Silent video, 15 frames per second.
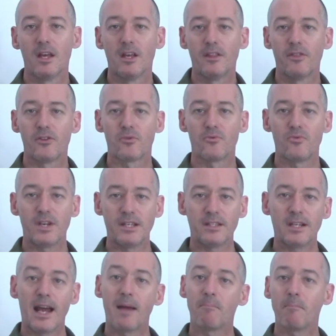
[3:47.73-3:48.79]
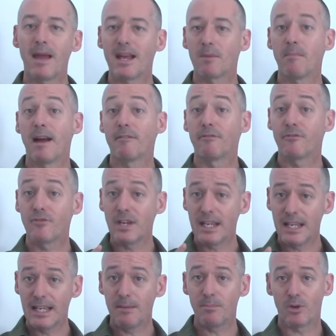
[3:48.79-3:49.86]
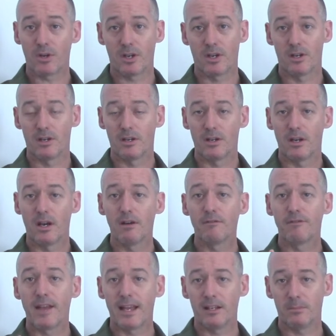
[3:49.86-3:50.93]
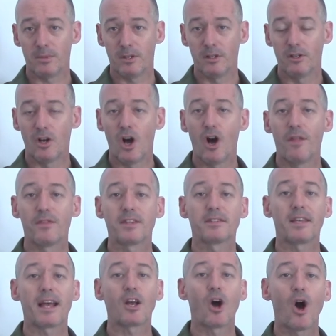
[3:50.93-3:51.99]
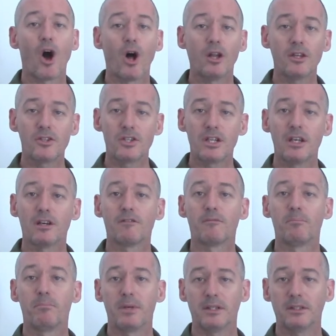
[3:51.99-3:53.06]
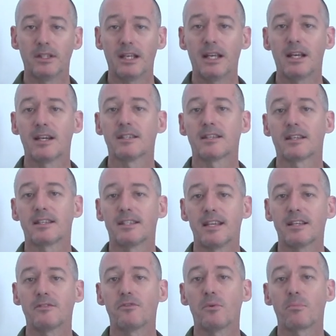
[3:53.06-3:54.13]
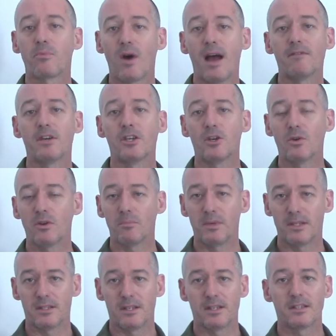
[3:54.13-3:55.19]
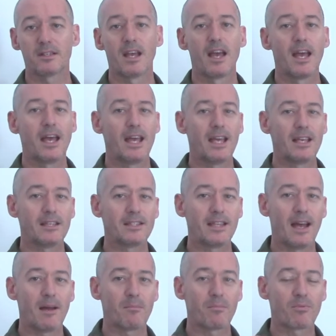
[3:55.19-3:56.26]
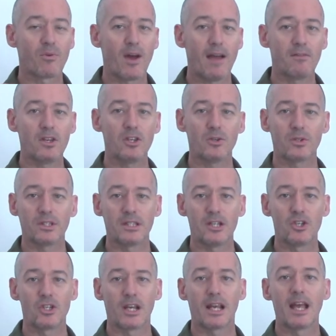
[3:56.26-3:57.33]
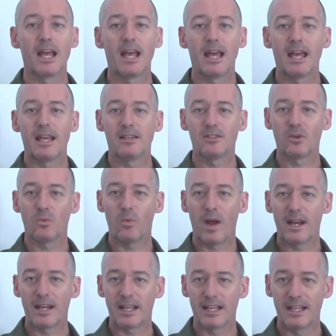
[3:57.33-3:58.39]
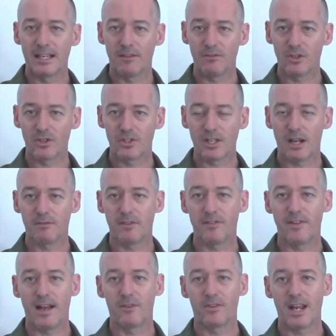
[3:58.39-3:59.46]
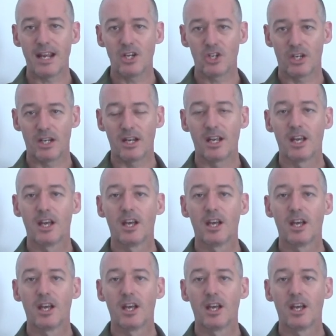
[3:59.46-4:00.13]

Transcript: The reason I make my free ebook available on the psychology of building a successful private yoga business is that private yoga teaching is a way to give yourself a foundation